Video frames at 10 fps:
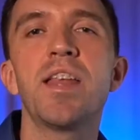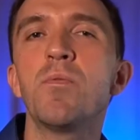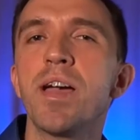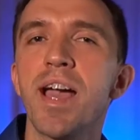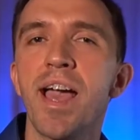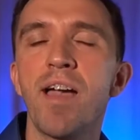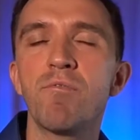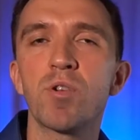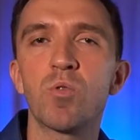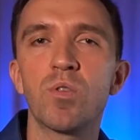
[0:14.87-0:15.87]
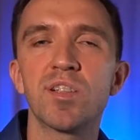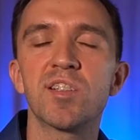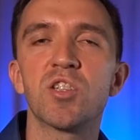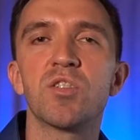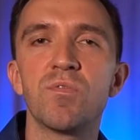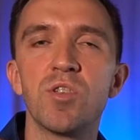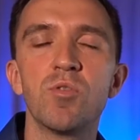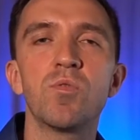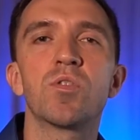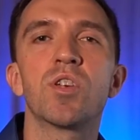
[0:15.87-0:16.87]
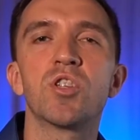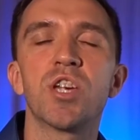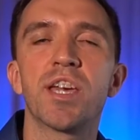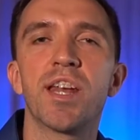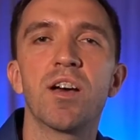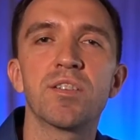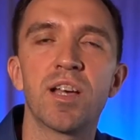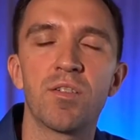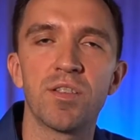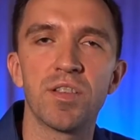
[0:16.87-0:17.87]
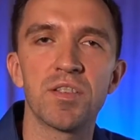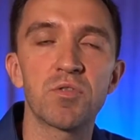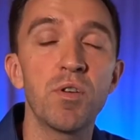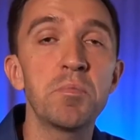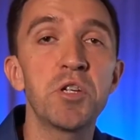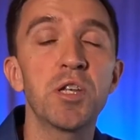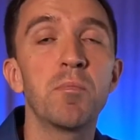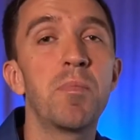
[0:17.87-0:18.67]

Anyway, I have recorded such a video, you can check it out down in the description,